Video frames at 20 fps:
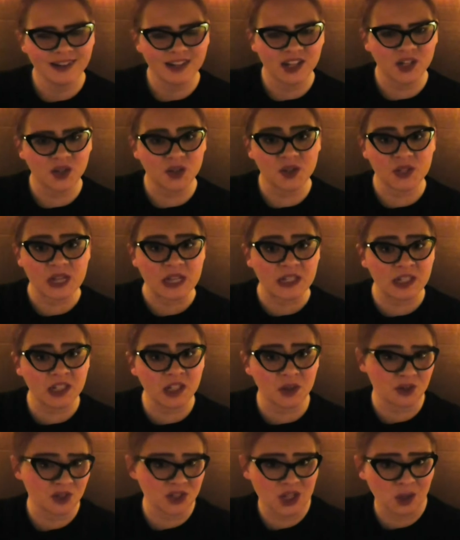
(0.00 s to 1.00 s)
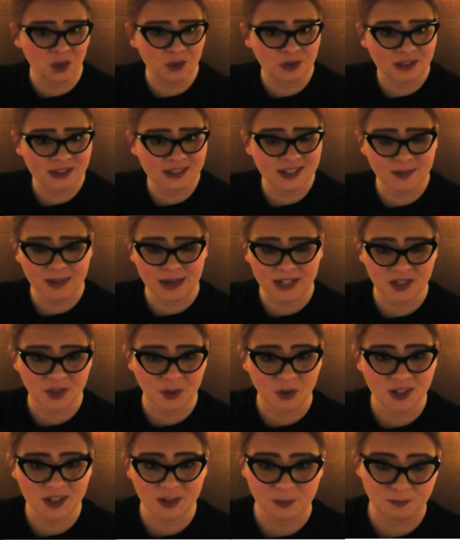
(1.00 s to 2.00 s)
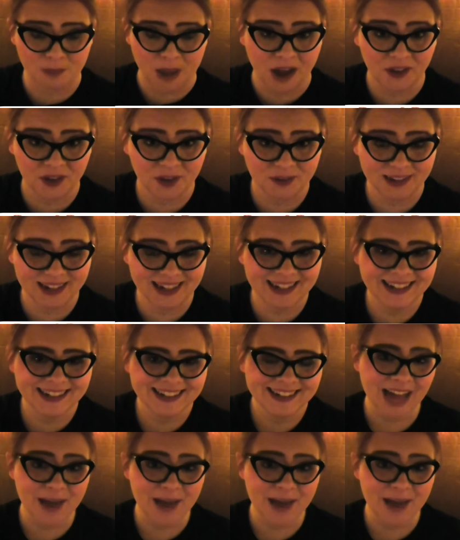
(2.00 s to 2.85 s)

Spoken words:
and you're sending your children to my door to bother me